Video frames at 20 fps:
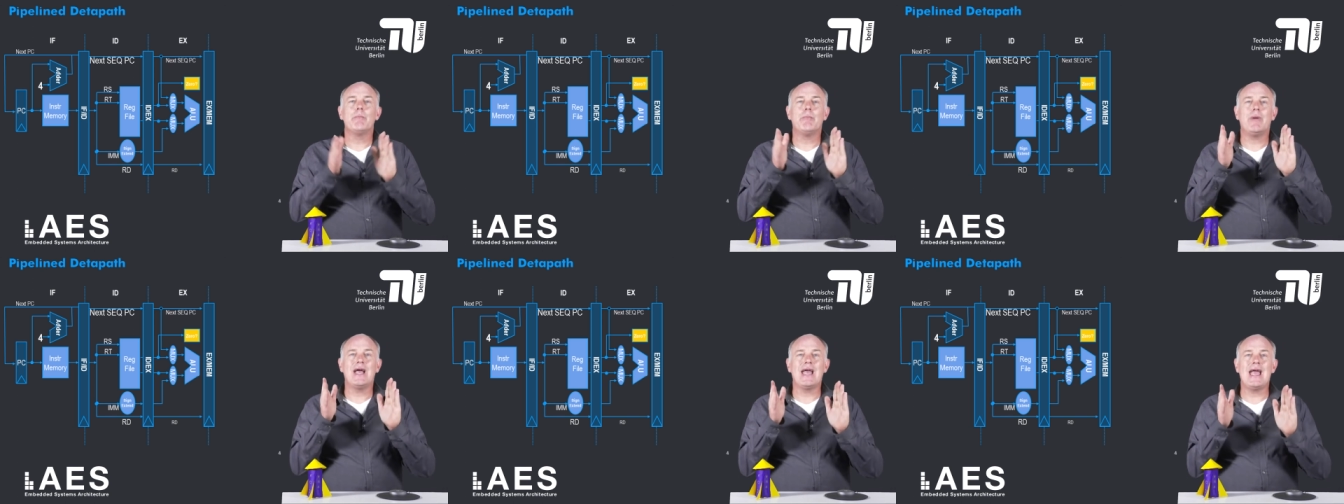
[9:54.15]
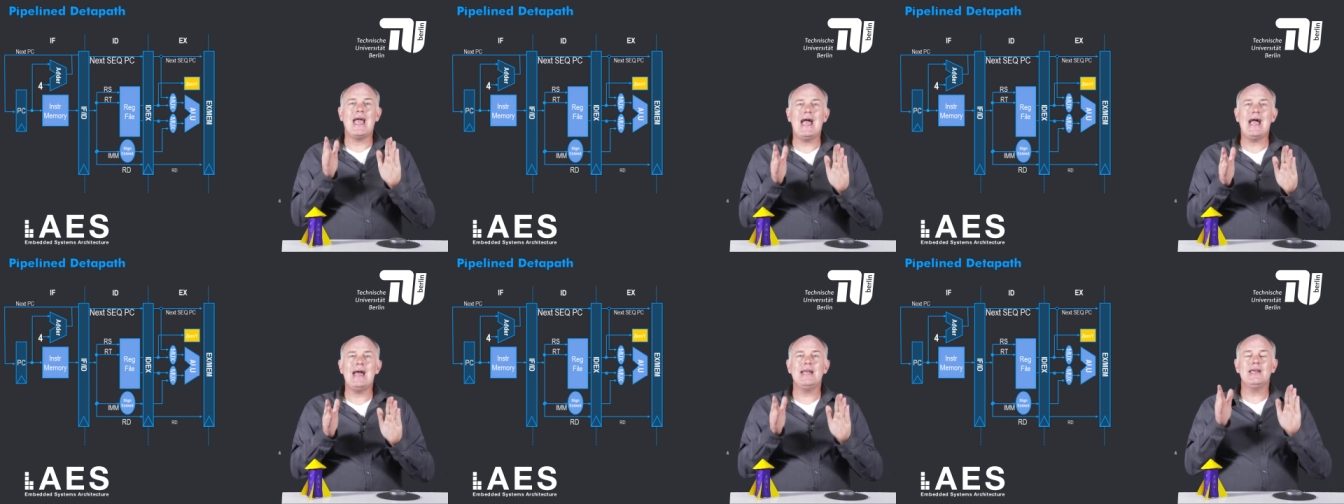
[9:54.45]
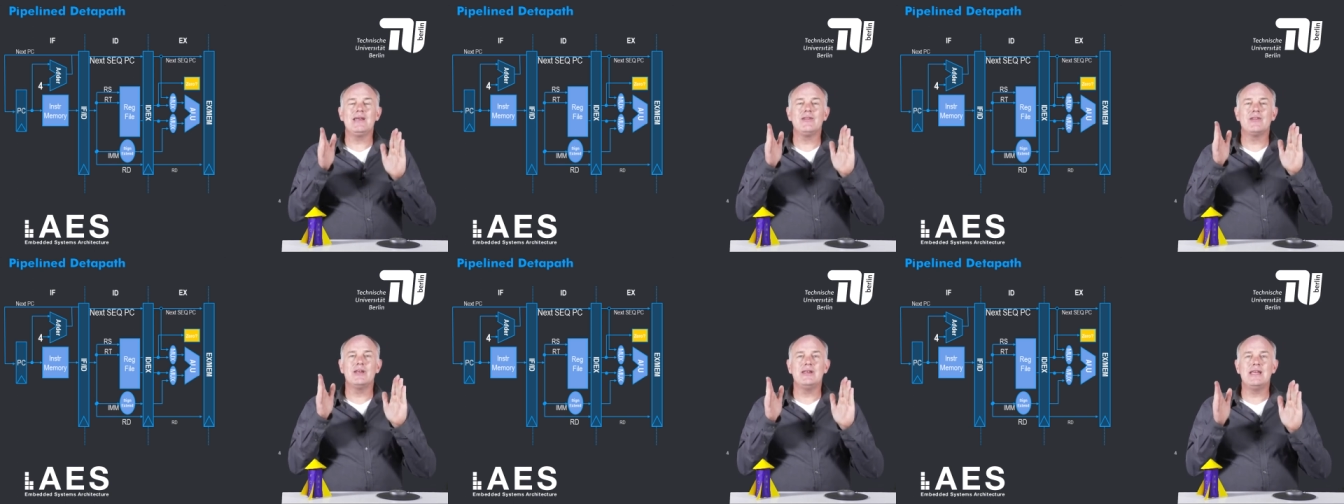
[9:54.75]
by
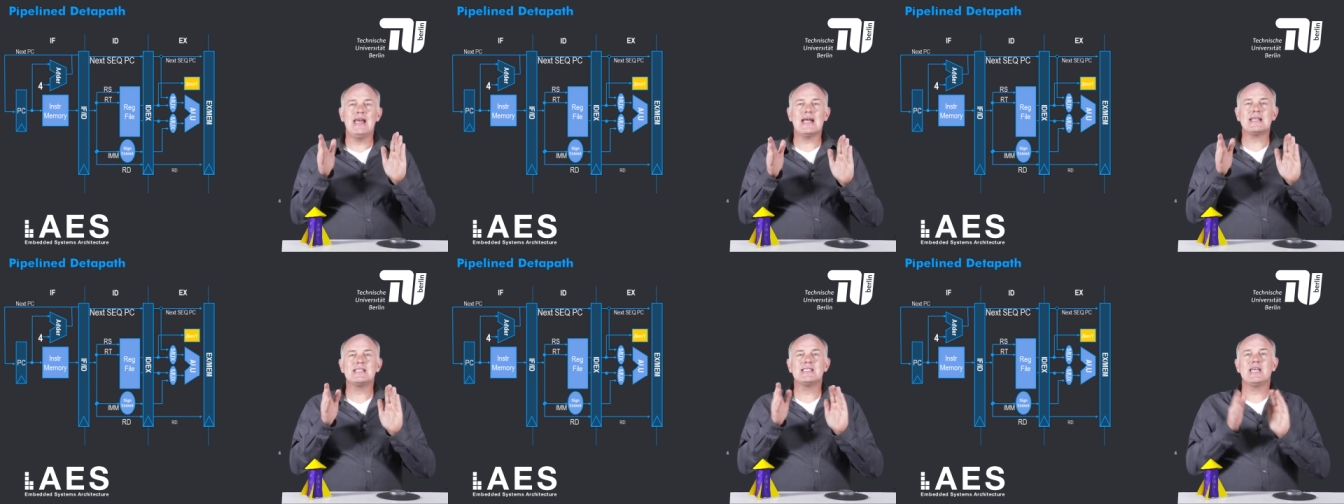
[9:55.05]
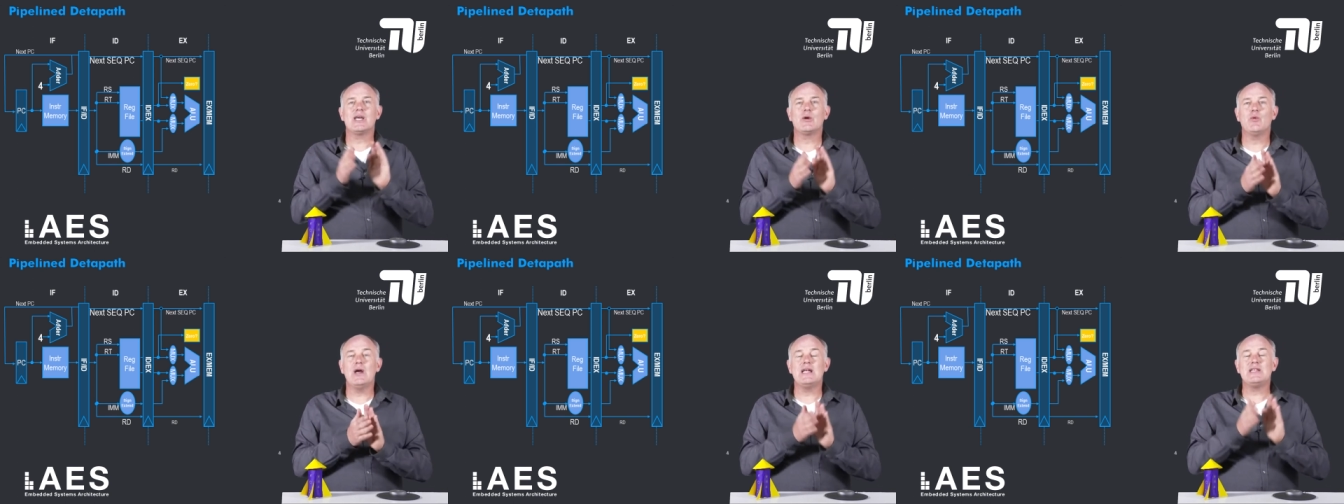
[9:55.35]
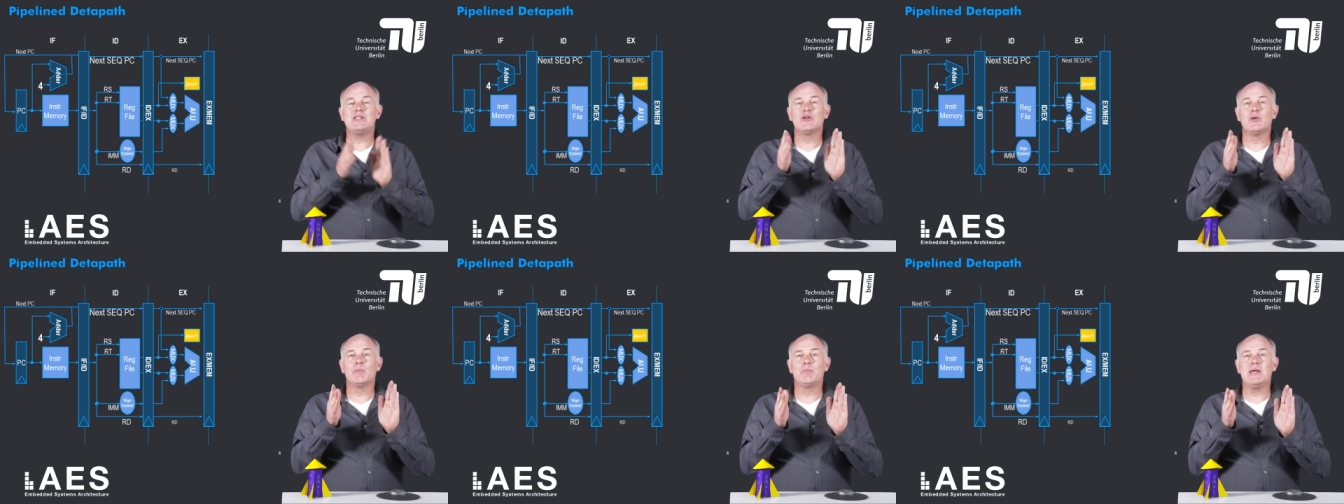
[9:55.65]
adding the next
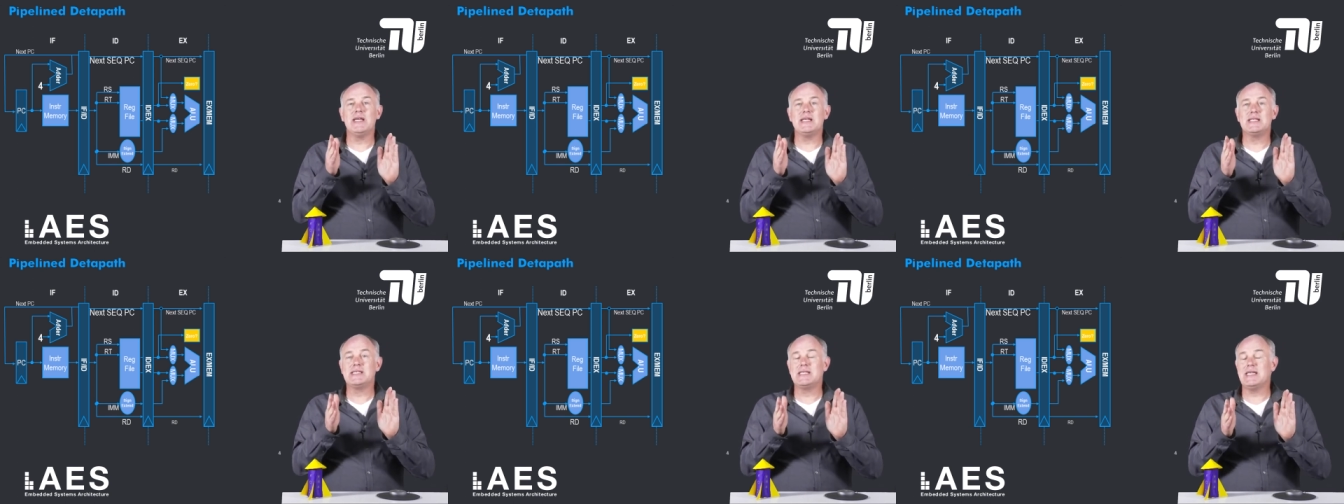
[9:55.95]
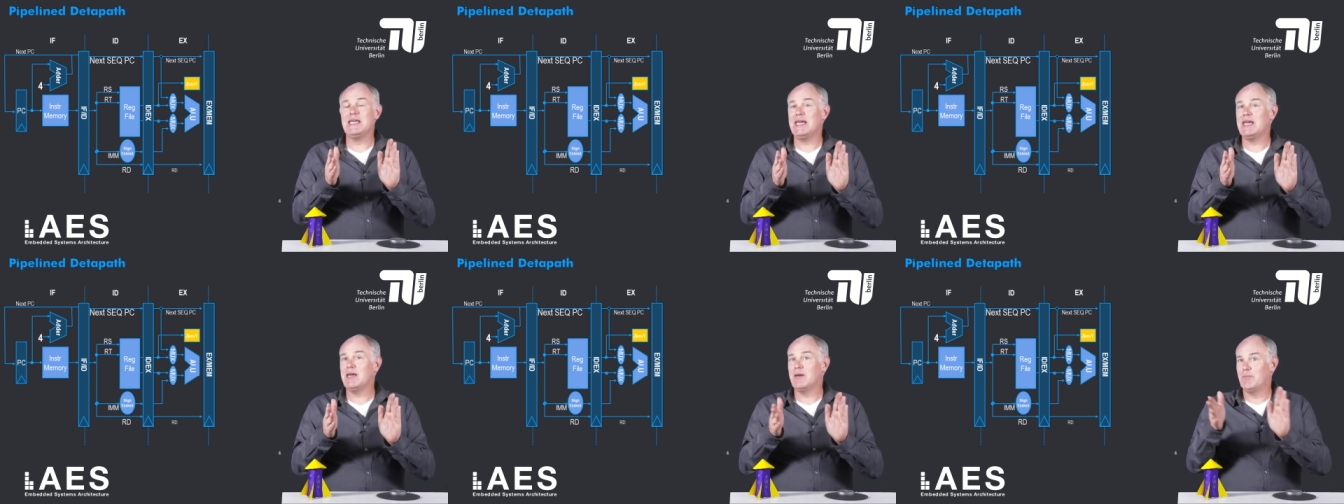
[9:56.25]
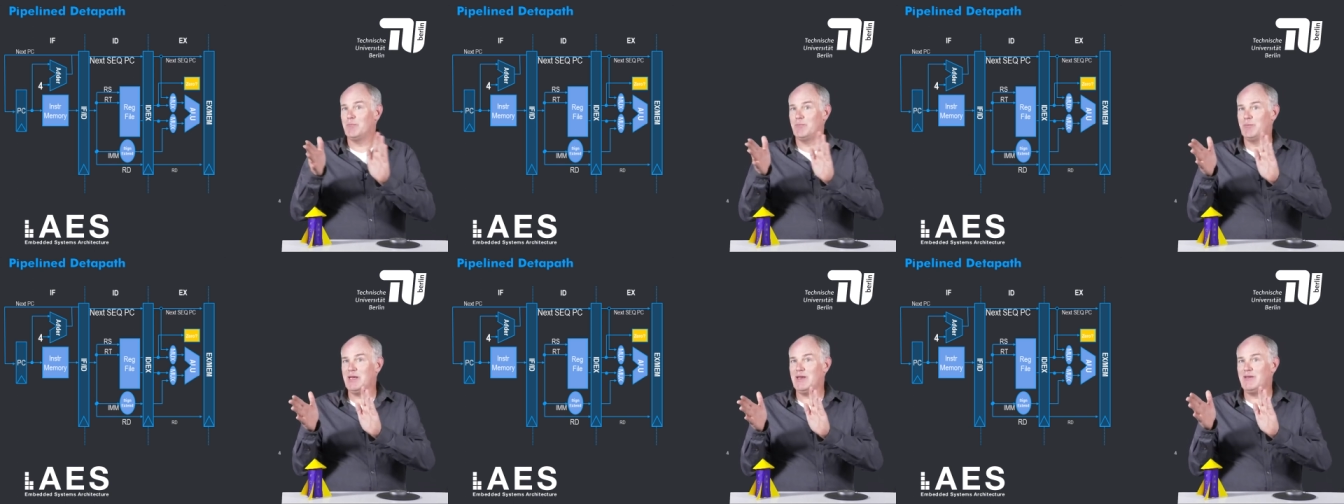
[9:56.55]
sequential PC,
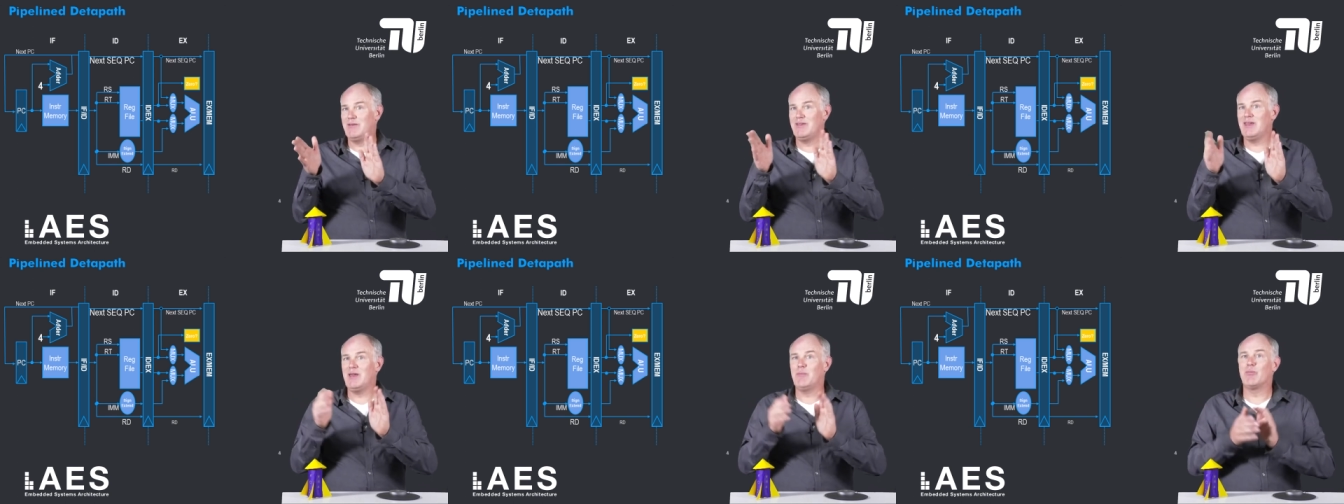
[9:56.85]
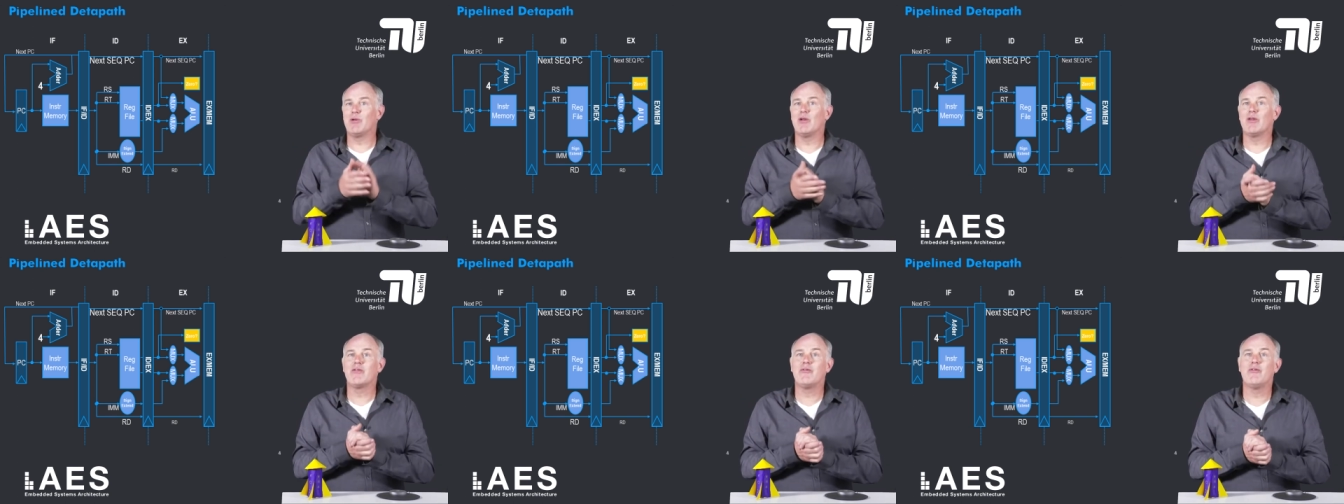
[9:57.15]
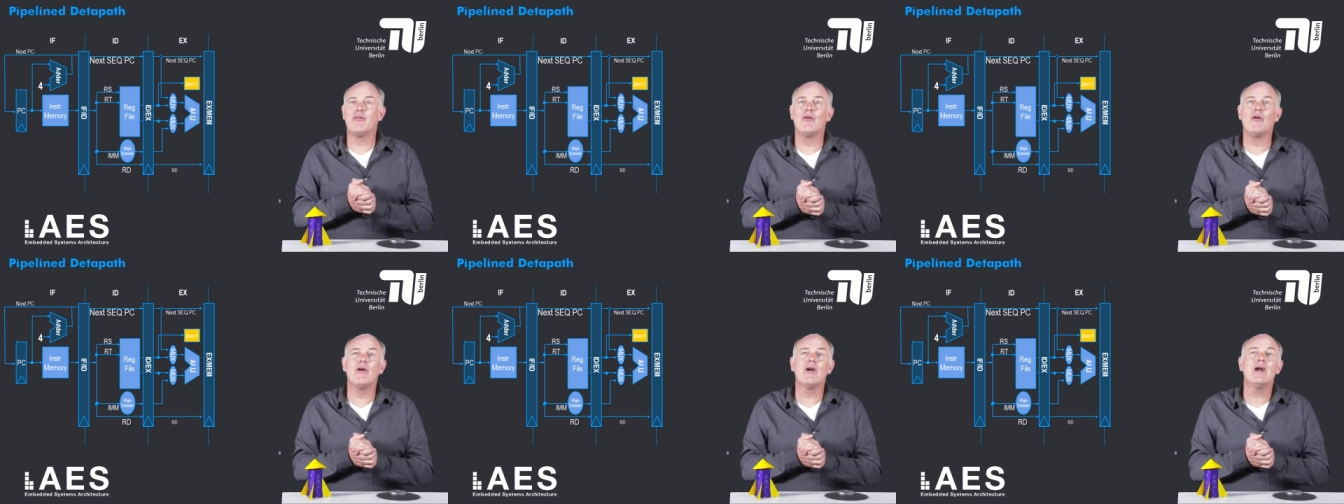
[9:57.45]
PC plus
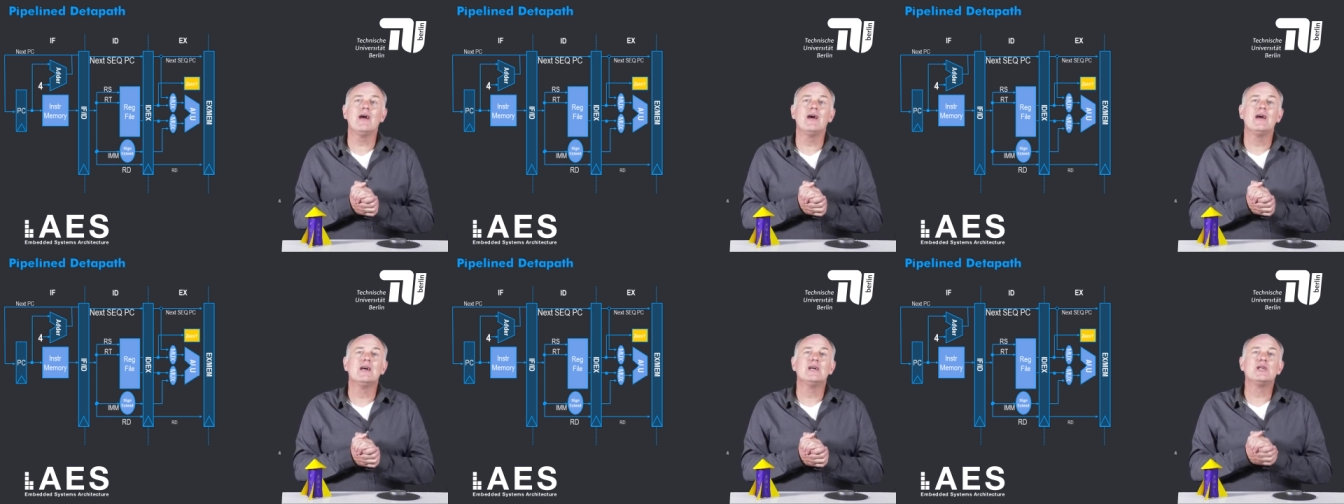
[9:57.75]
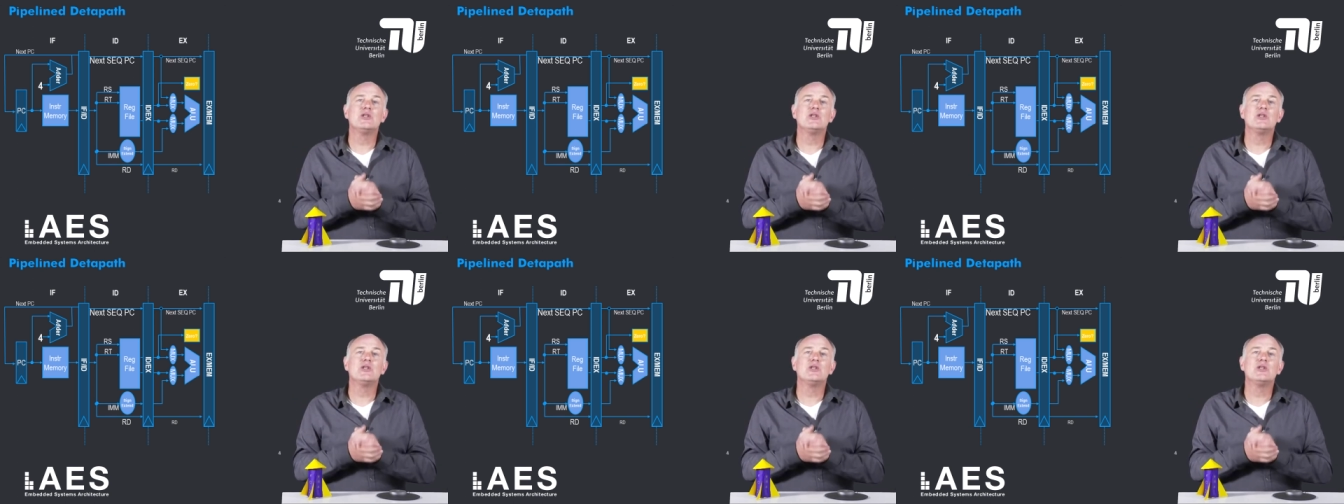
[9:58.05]
4,